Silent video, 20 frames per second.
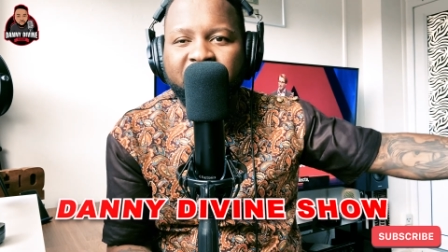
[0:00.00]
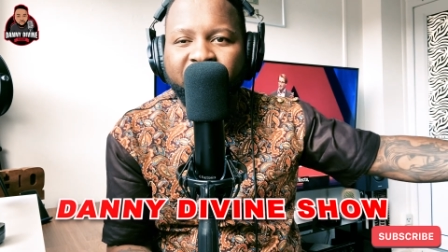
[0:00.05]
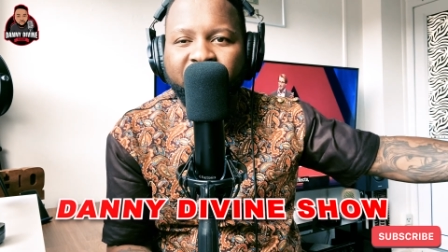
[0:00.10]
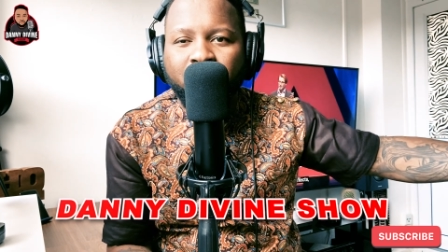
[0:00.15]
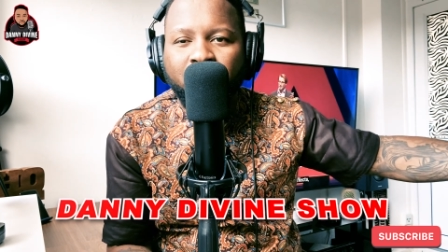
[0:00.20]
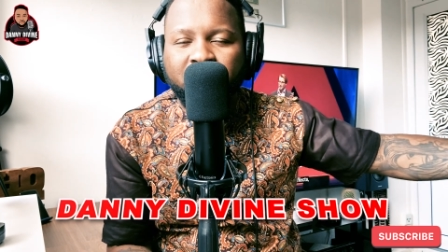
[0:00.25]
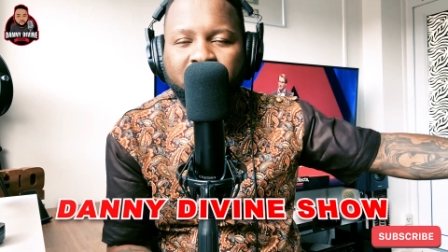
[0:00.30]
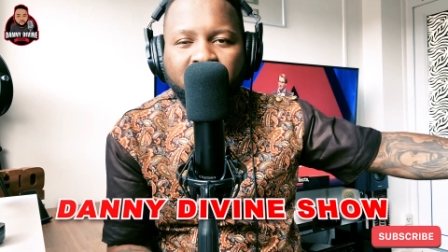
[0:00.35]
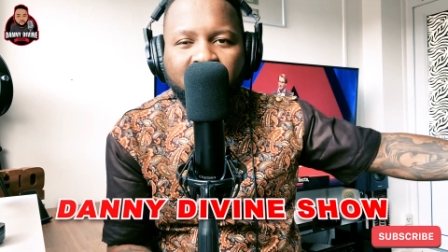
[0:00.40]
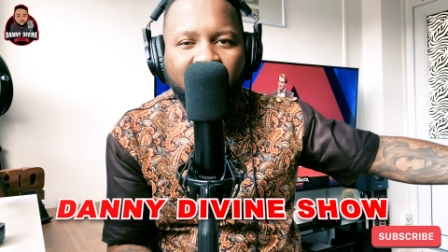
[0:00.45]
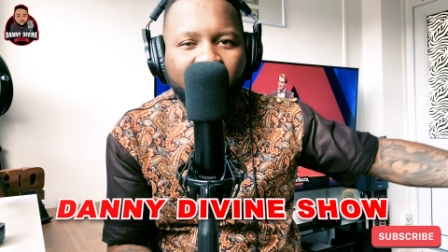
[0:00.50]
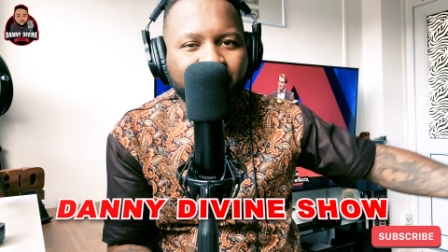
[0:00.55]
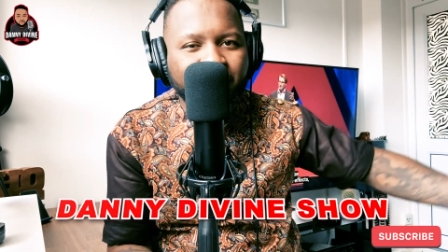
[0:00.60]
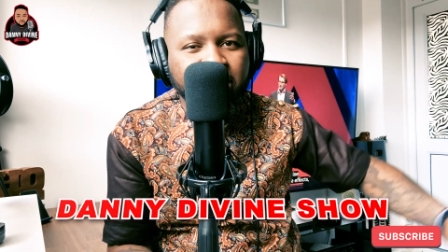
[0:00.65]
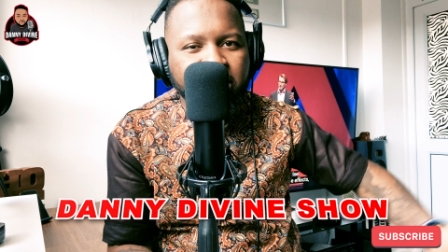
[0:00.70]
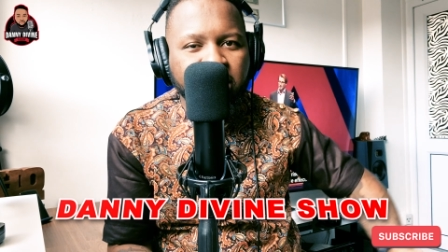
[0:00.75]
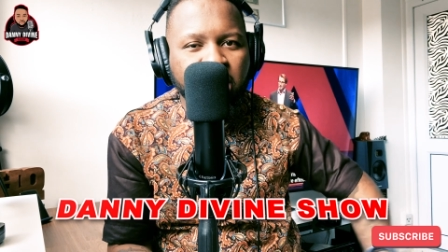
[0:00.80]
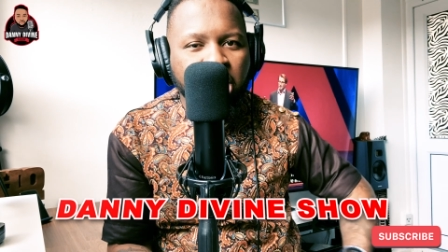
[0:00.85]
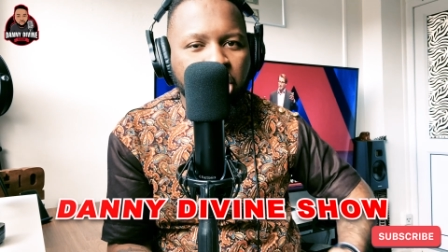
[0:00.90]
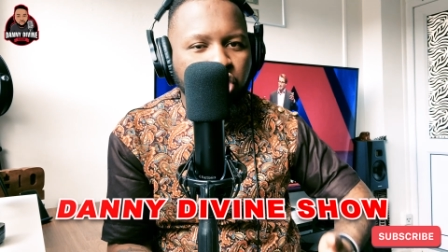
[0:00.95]
If you work in the
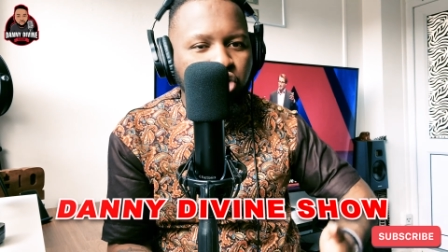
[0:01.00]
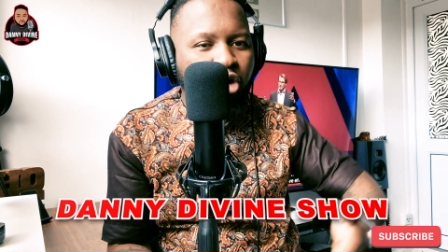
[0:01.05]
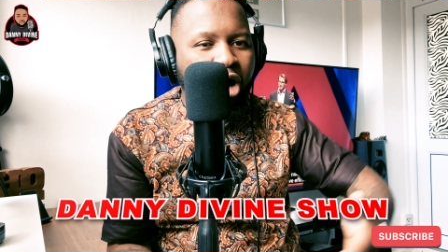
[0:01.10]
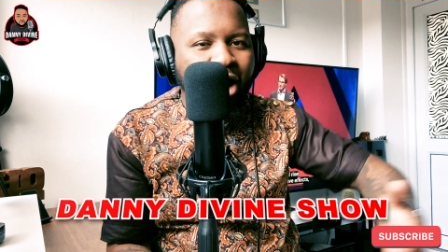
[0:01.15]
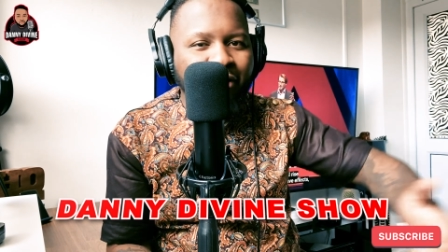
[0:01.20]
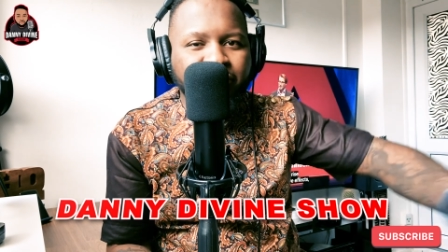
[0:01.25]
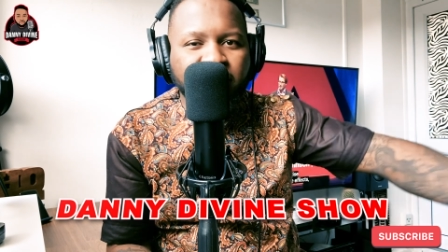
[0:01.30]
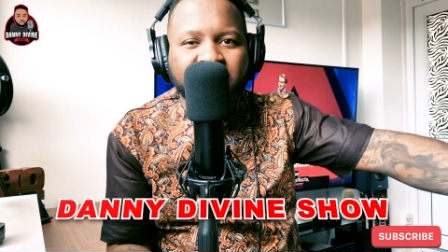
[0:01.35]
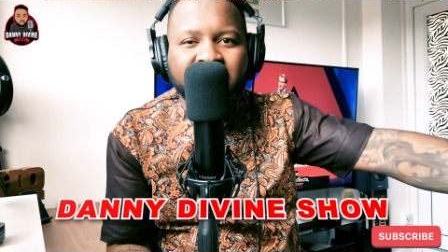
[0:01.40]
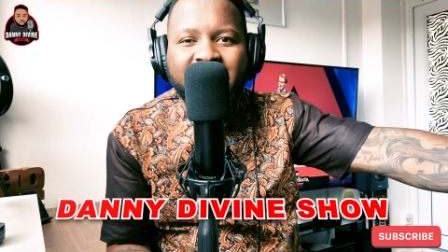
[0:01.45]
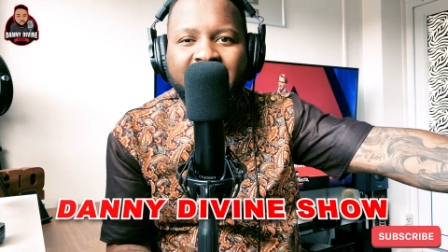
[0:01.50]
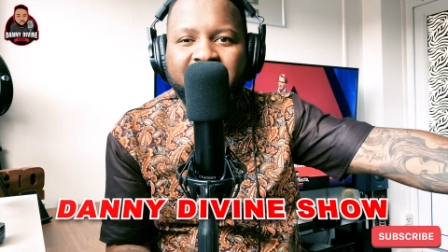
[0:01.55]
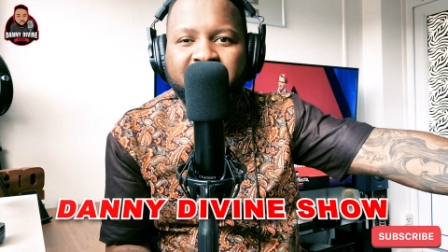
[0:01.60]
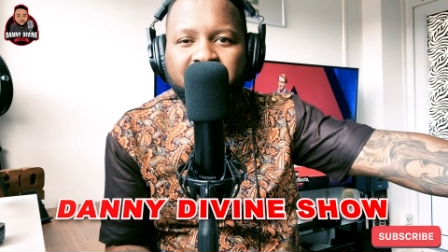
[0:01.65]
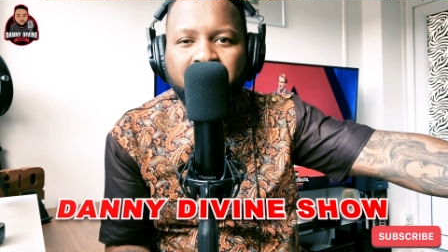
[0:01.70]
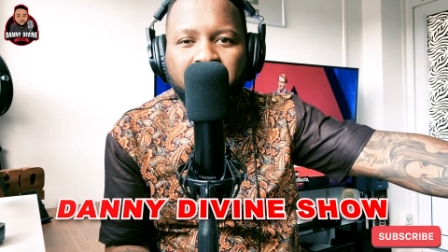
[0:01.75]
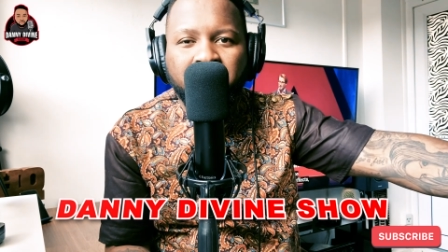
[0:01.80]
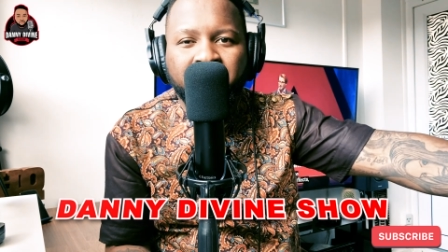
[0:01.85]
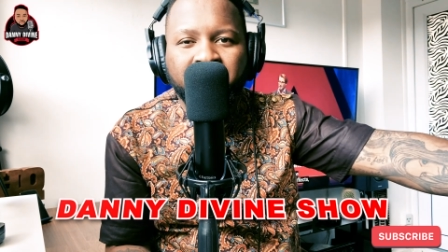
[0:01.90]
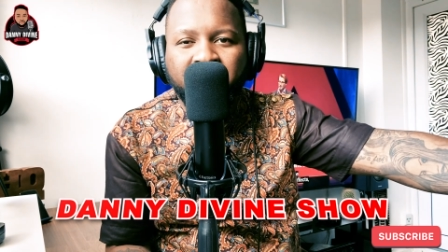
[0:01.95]
government, you have to sign
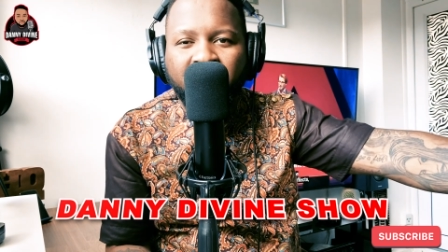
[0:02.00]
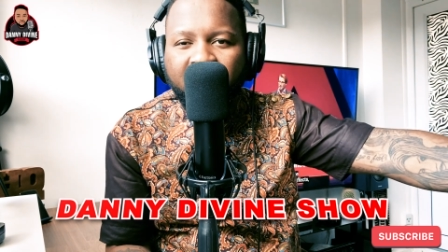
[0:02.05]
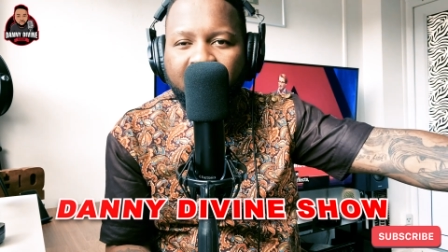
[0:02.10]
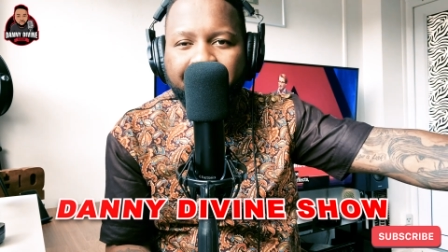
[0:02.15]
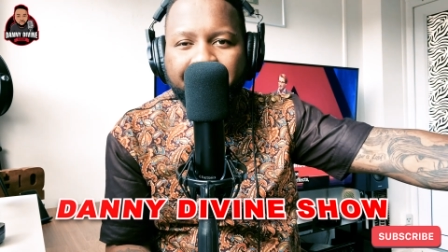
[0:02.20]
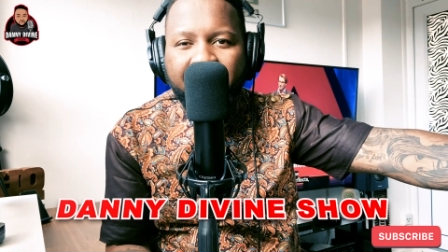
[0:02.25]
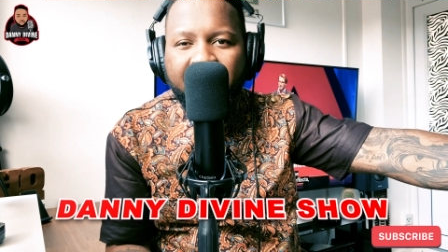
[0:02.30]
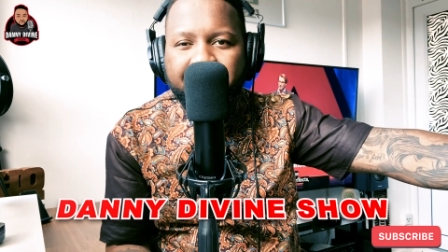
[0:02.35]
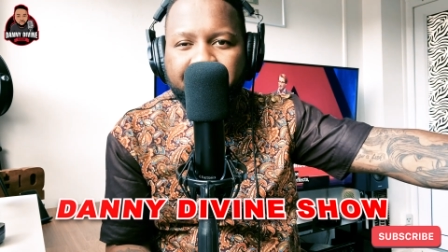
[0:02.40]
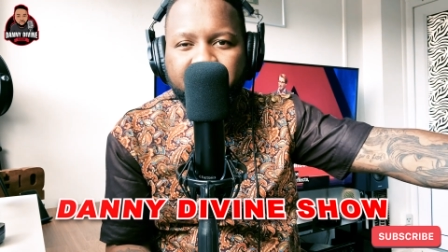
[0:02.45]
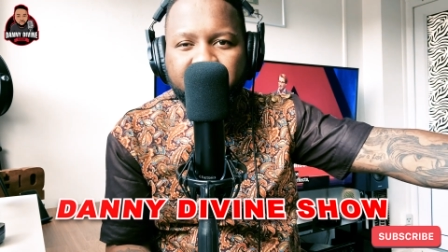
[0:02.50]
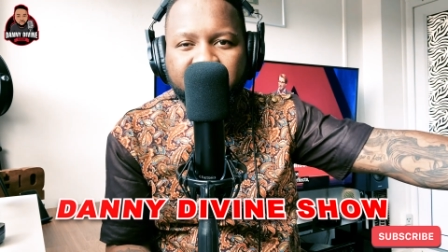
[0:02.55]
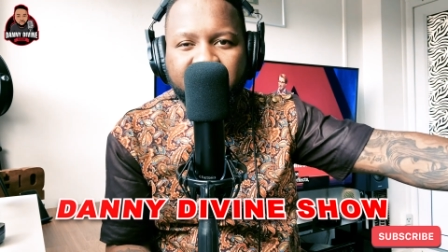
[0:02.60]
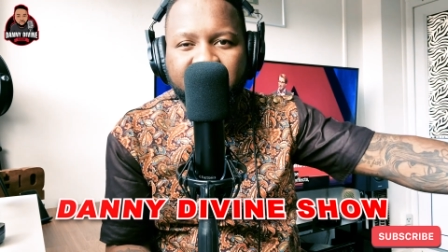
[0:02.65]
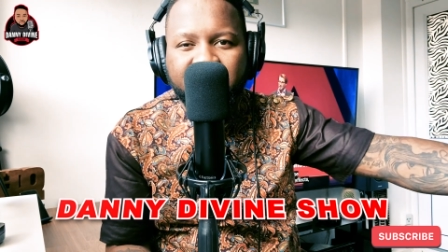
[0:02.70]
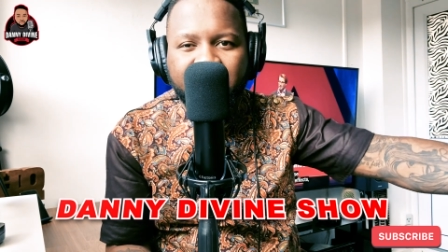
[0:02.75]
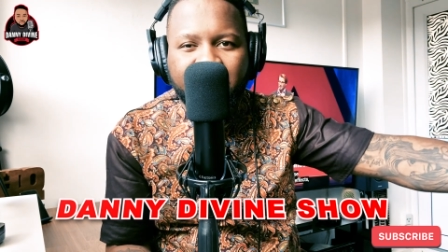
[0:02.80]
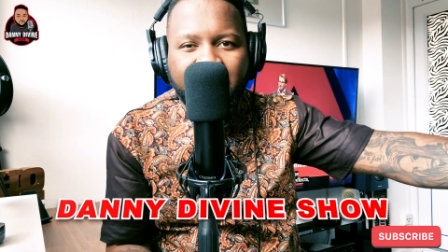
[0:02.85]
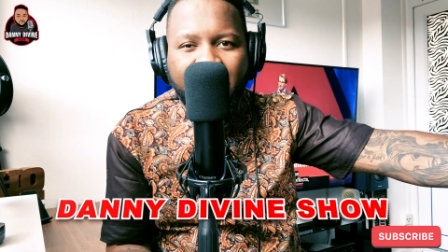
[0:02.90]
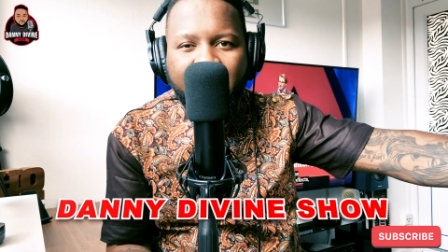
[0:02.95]
certain fucking papers,
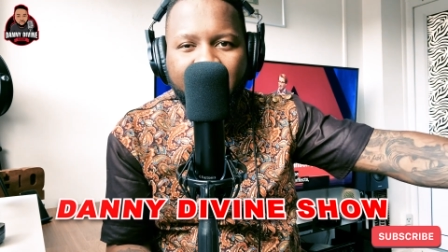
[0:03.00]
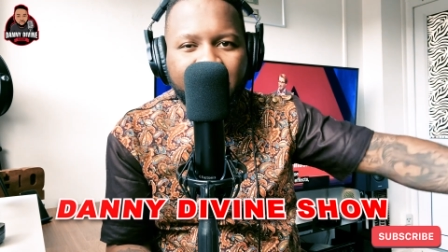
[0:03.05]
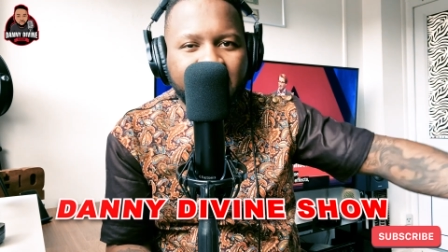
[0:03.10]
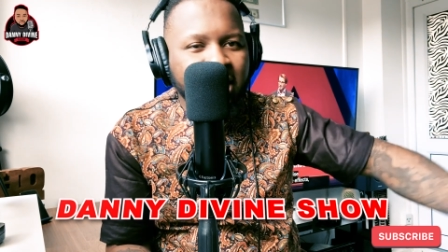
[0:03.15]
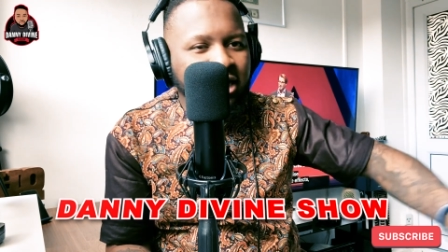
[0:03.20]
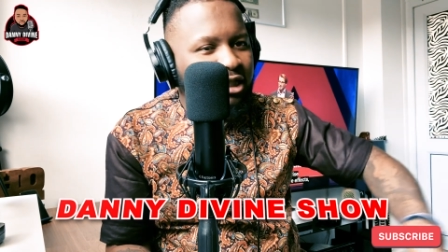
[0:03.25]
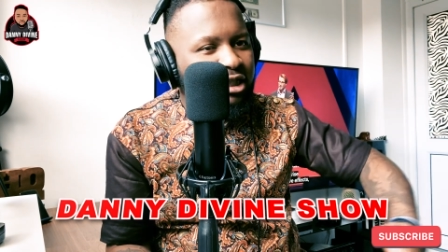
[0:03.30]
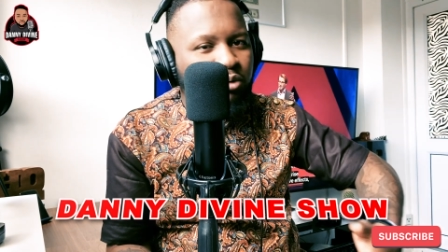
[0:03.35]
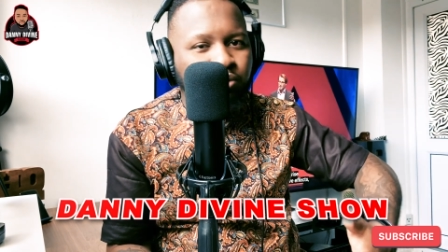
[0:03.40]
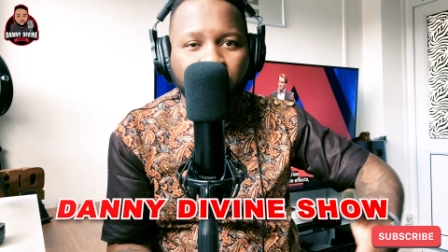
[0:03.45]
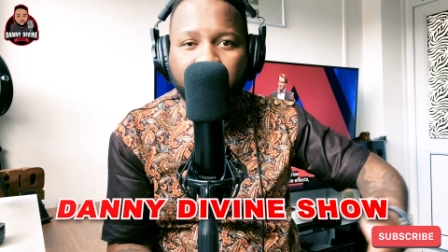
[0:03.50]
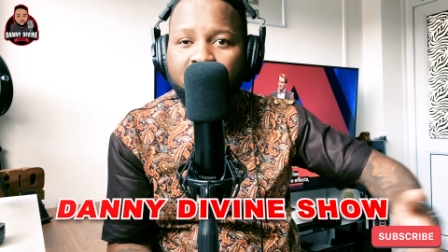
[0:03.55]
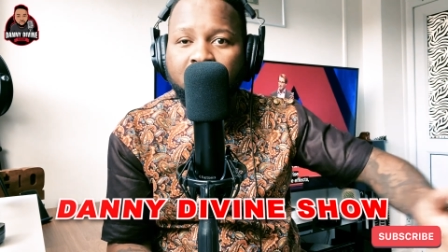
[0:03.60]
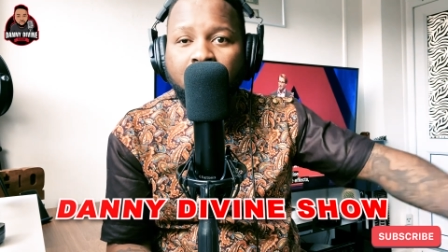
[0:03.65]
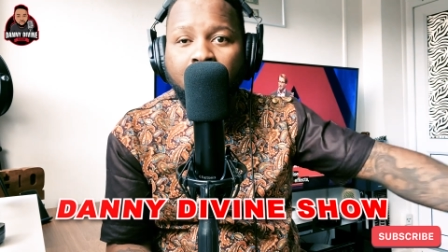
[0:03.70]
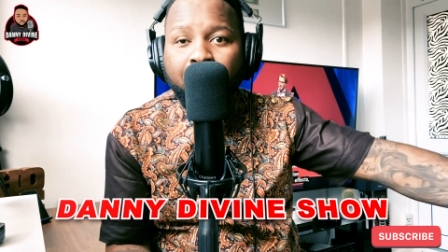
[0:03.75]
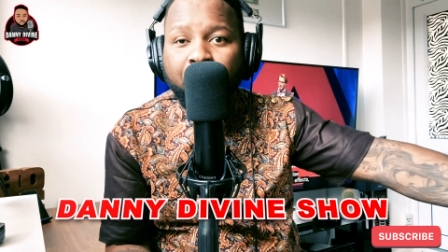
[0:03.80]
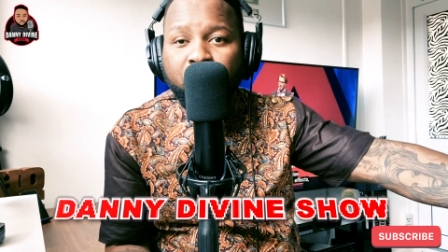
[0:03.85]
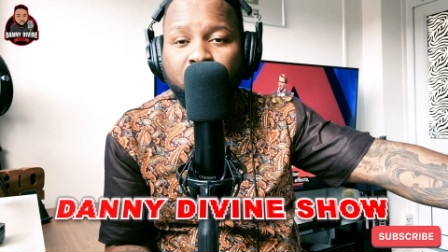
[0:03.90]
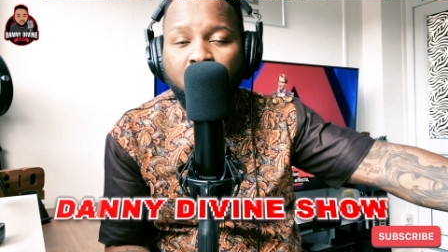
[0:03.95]
this and that. This is what they
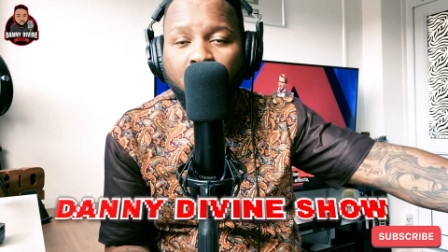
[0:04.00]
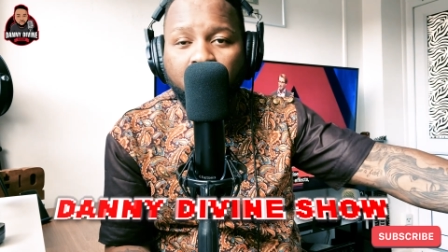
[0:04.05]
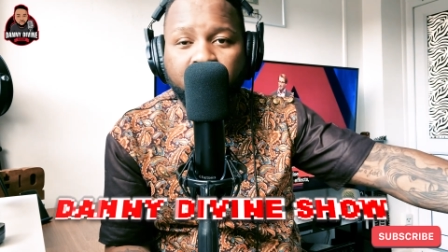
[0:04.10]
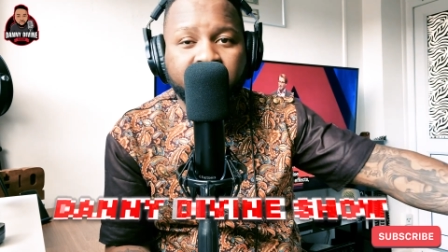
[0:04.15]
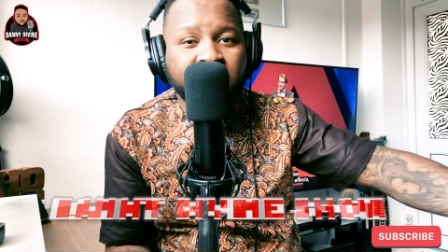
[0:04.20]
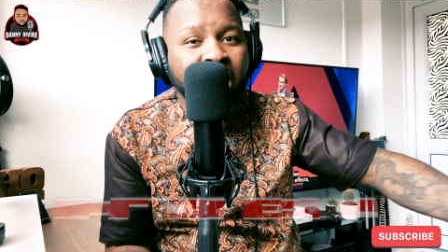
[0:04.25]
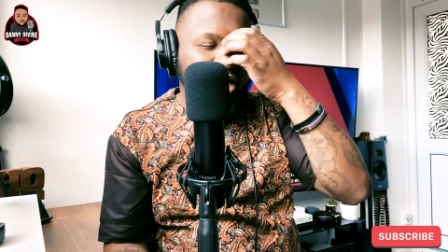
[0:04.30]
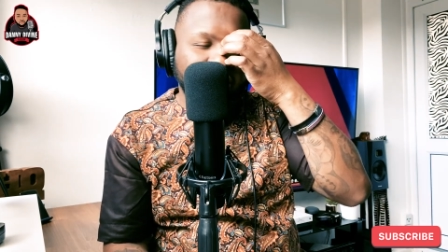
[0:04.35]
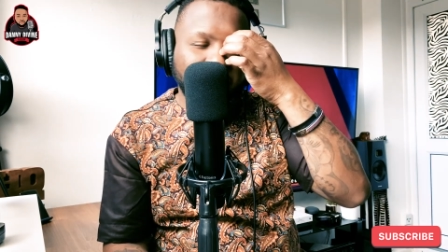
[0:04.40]
come up with laws.